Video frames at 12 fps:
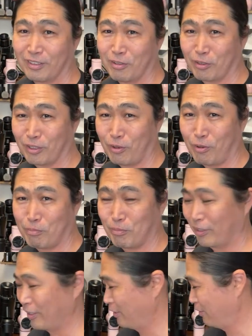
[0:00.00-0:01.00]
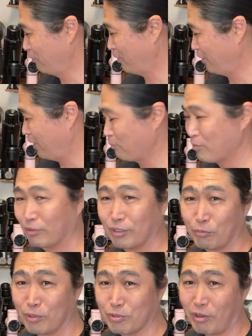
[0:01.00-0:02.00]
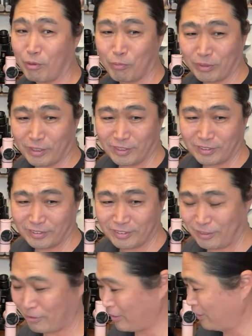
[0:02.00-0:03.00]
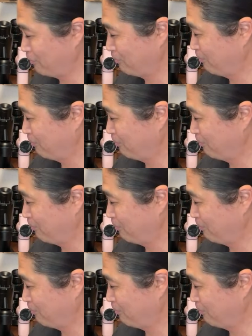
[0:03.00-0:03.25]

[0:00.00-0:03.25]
okay, hopefully we're gonna have some good result with it, all right?